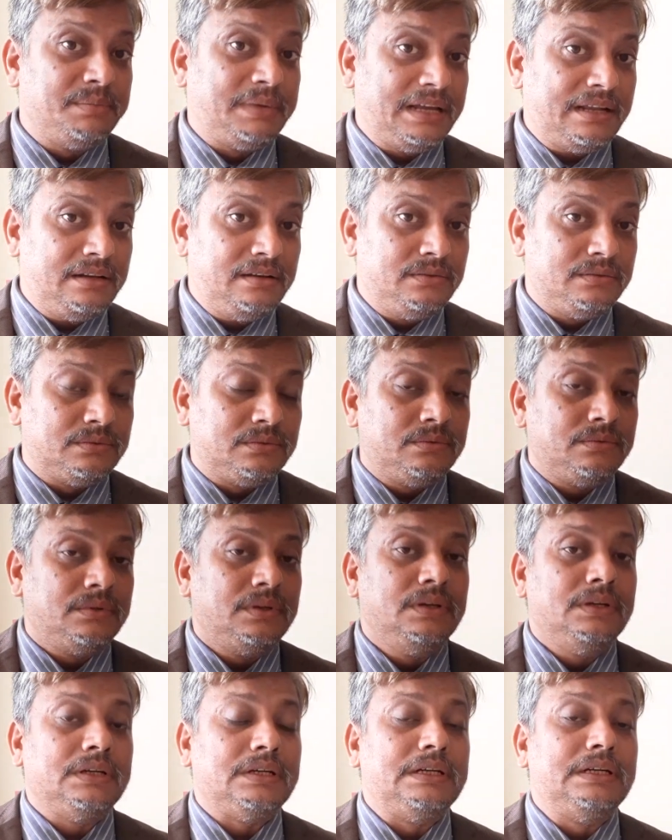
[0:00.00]
value,
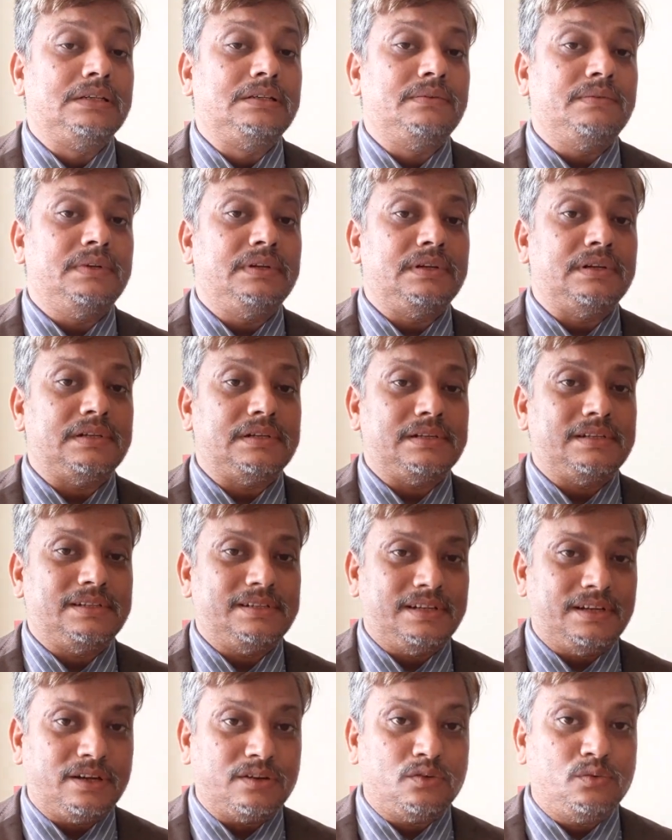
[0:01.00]
it will
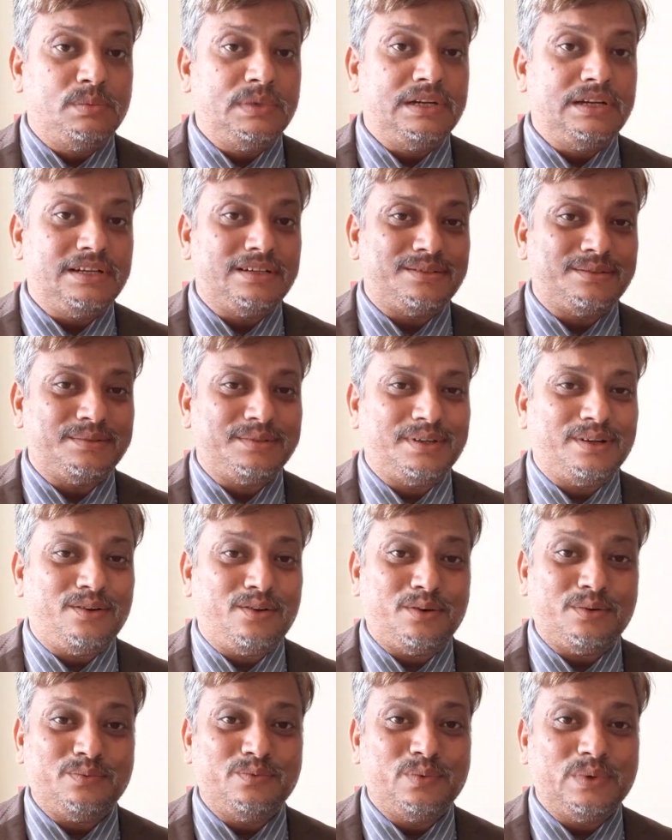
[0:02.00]
accumulate a lot
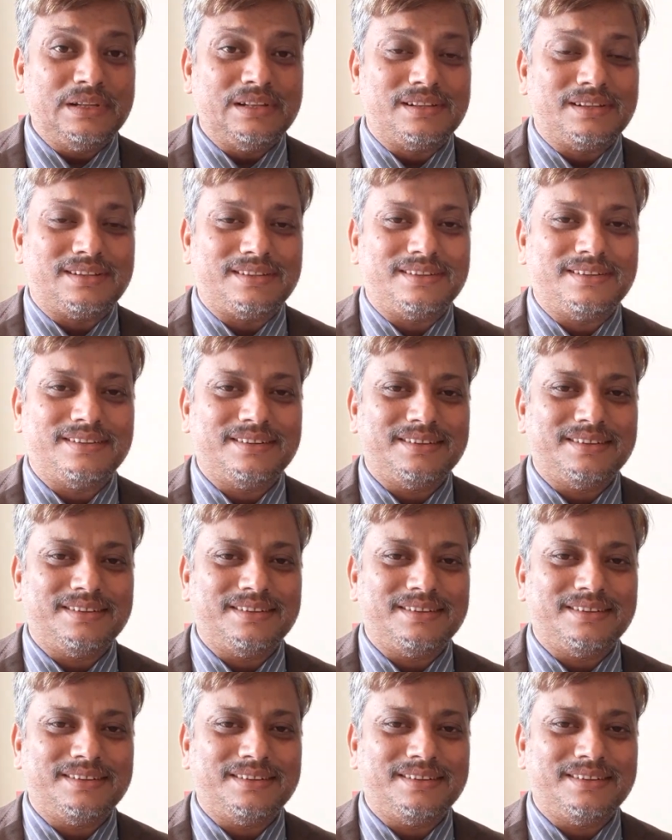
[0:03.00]
of wealth.